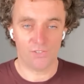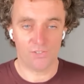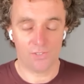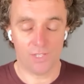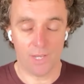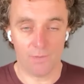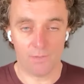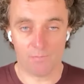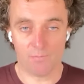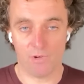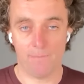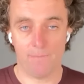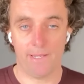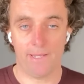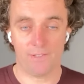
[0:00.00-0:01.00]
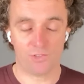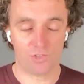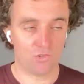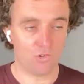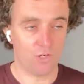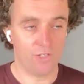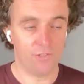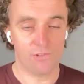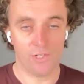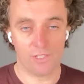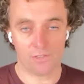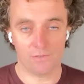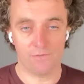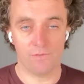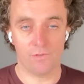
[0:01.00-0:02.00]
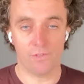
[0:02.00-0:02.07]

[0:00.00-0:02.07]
That was a pretty big, strong introduction for